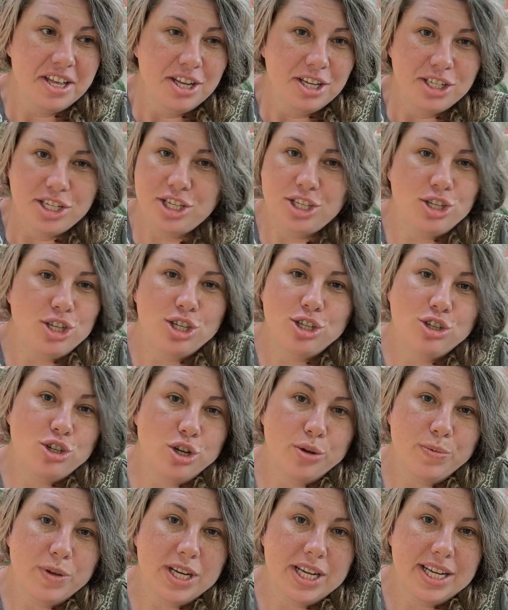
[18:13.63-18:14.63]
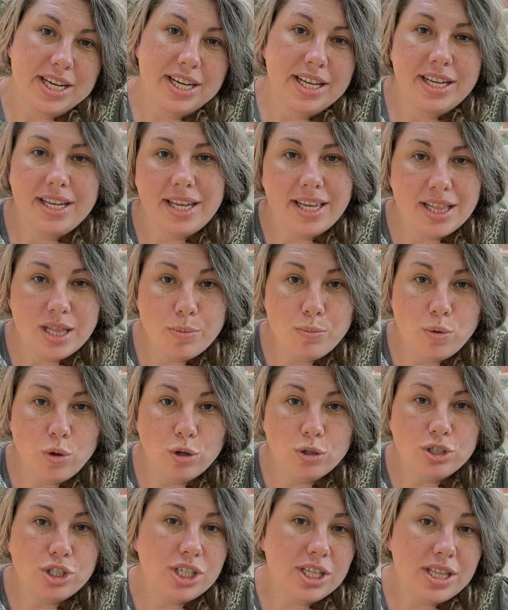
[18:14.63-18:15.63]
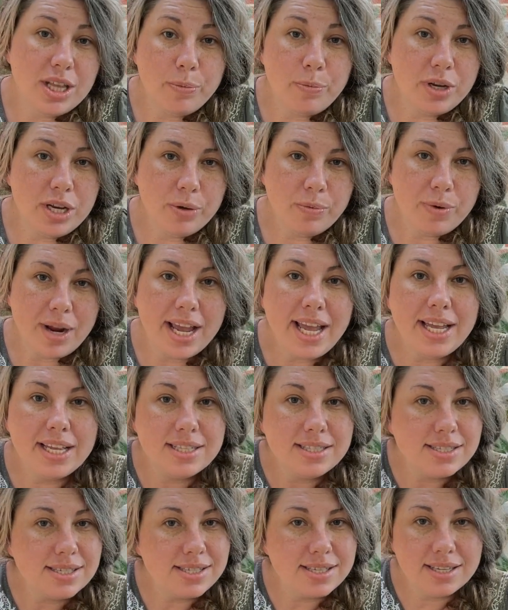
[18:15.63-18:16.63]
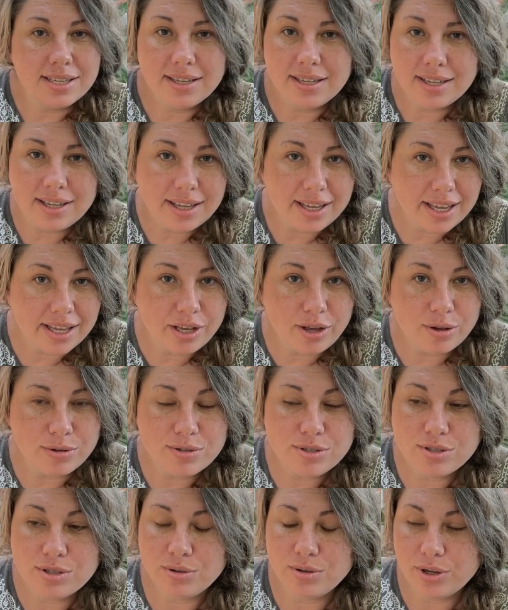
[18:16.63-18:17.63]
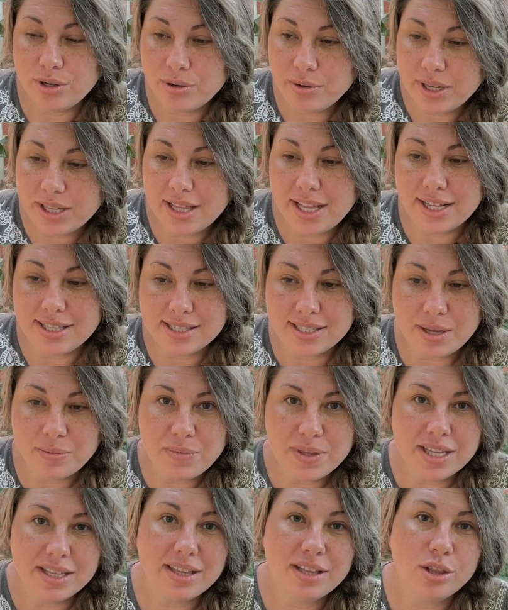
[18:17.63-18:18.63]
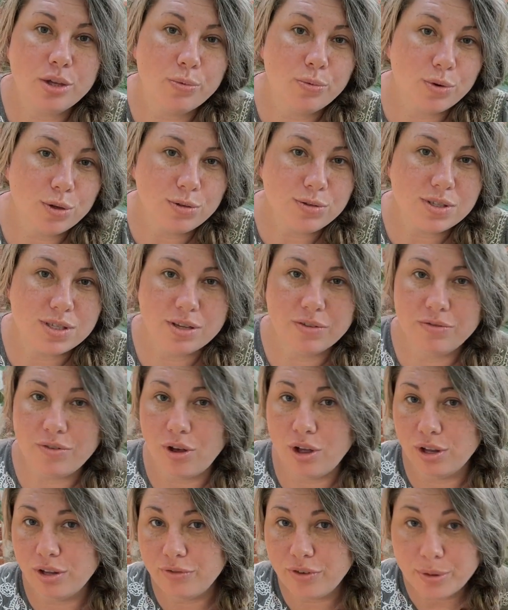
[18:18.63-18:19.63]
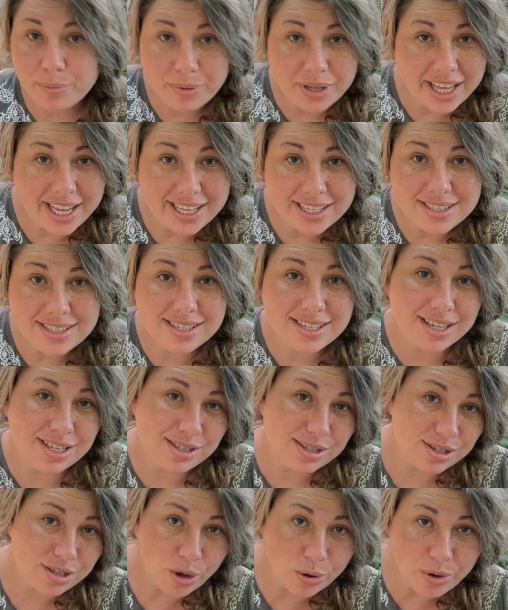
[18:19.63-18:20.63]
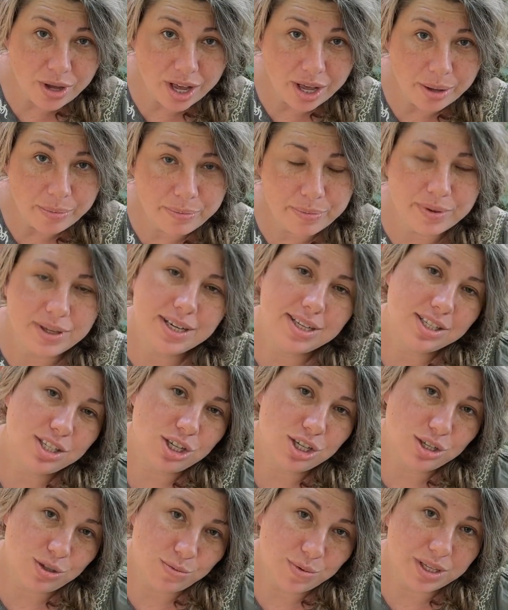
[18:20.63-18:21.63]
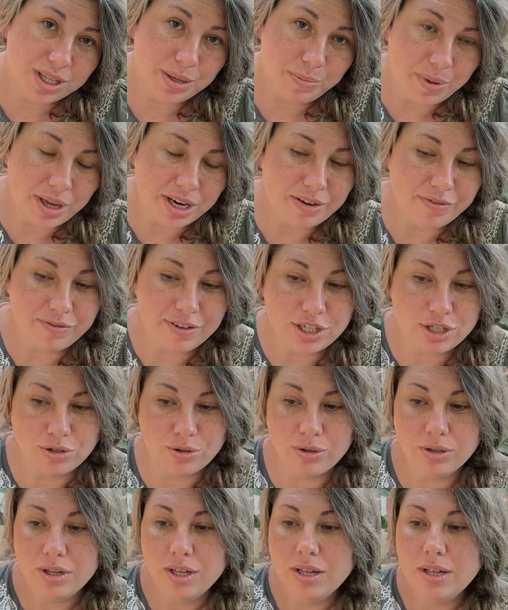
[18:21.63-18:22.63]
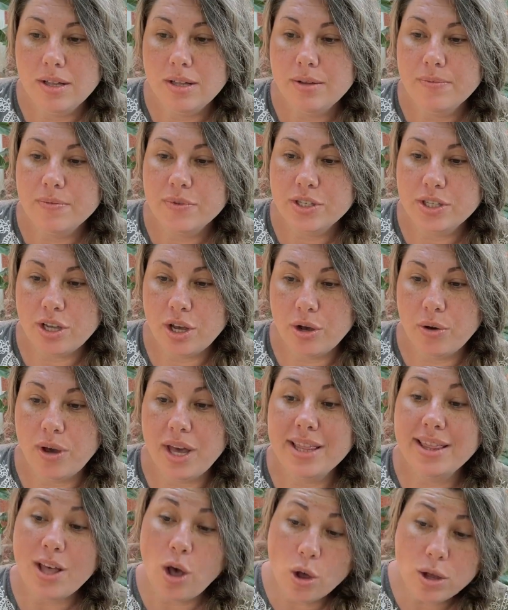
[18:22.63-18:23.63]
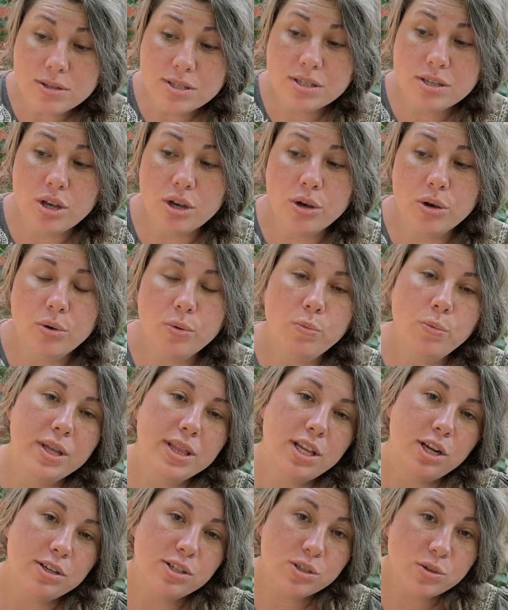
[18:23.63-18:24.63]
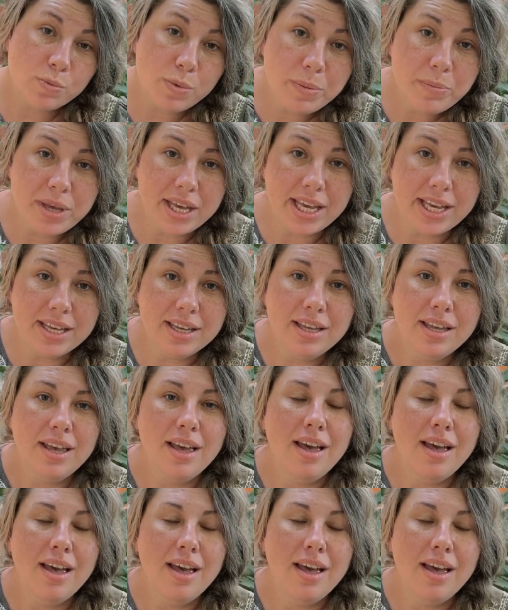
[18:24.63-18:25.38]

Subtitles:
just distributed in the mulch. And then when it rains, it goes through, and that's something that the roots of all of our plants can soak up, and it's just really beneficial. So, and also when they're swimming,